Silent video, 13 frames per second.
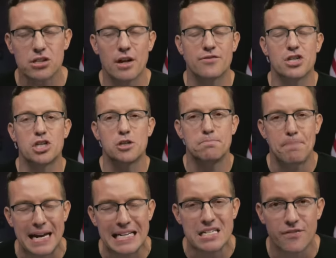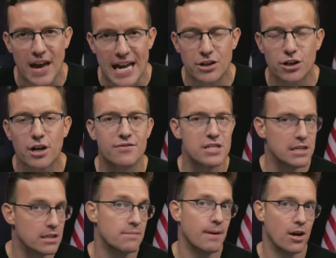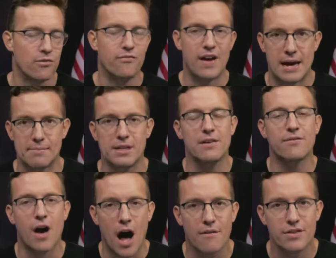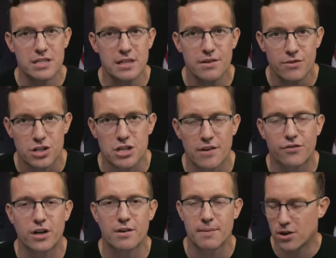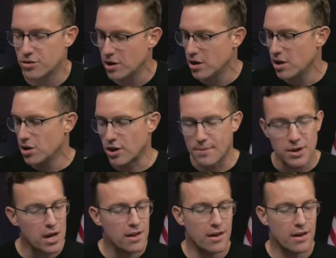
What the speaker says: They'll have spates of anger. I've seen this in my own family, obviously, with suffering of my own grandparents.